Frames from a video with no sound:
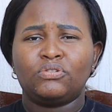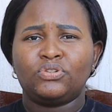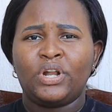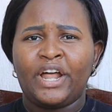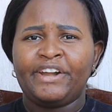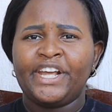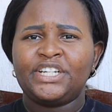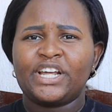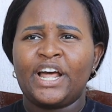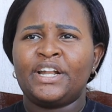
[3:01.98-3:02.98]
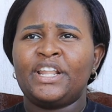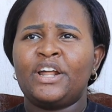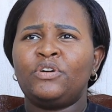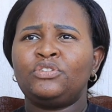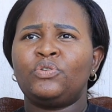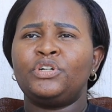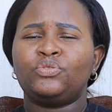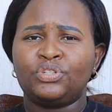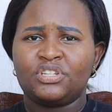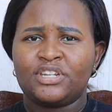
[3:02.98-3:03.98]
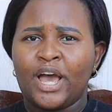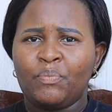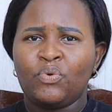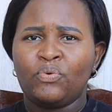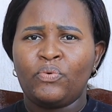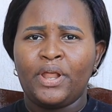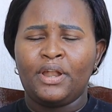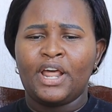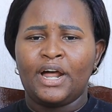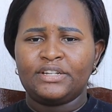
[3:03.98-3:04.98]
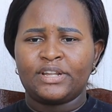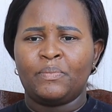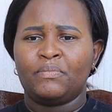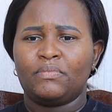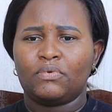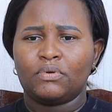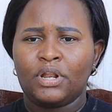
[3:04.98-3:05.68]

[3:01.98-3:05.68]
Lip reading: tolerate, and they are not going to disturb you when there are some